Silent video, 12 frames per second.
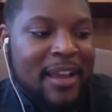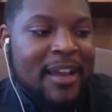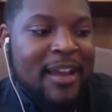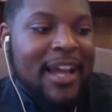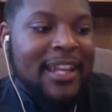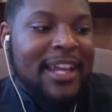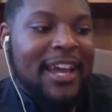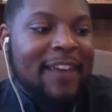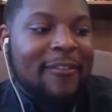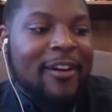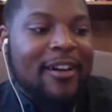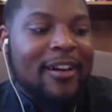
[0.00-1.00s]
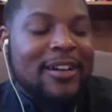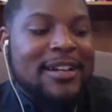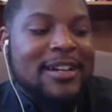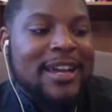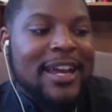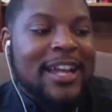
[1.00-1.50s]
a lot of our
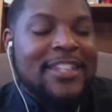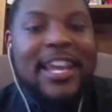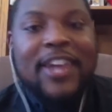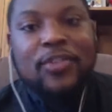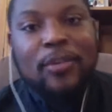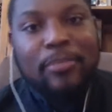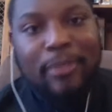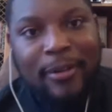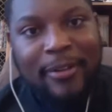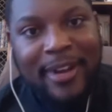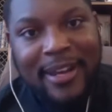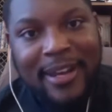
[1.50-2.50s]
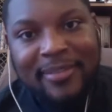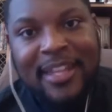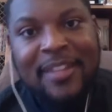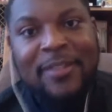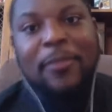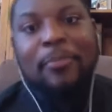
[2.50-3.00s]
educational programs
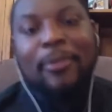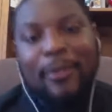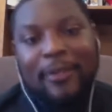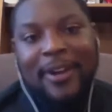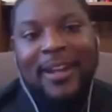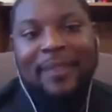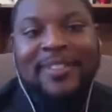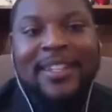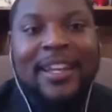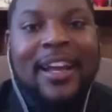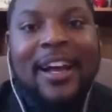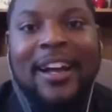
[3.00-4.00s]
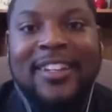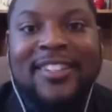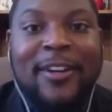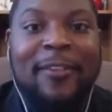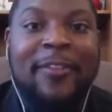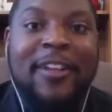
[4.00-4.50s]
and youth programs
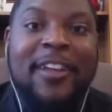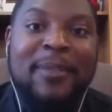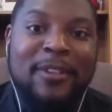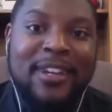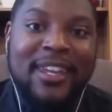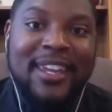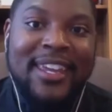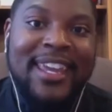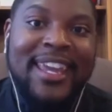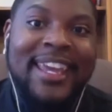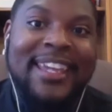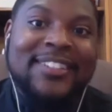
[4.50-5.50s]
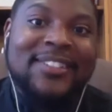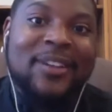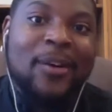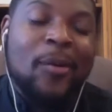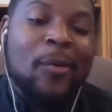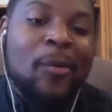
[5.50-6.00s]
serve the community. And
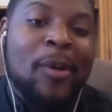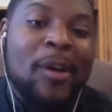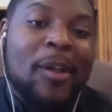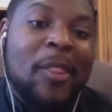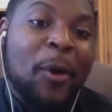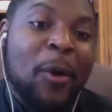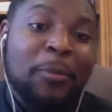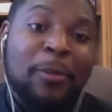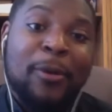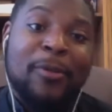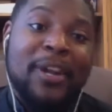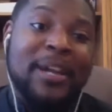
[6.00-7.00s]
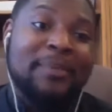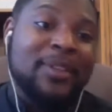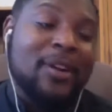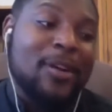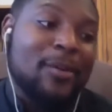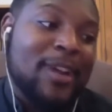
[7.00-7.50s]
so those programs
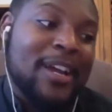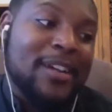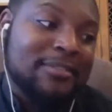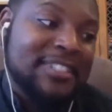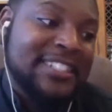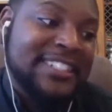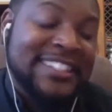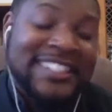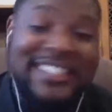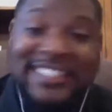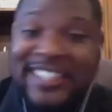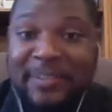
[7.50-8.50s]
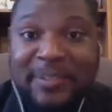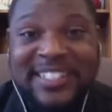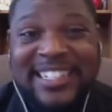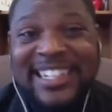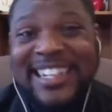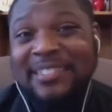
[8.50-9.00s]
are around 60 to
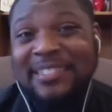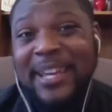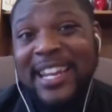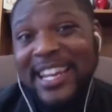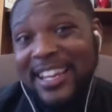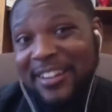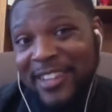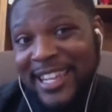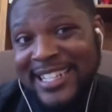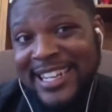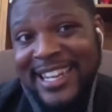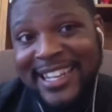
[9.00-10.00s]
70% Hispanic or Latinx.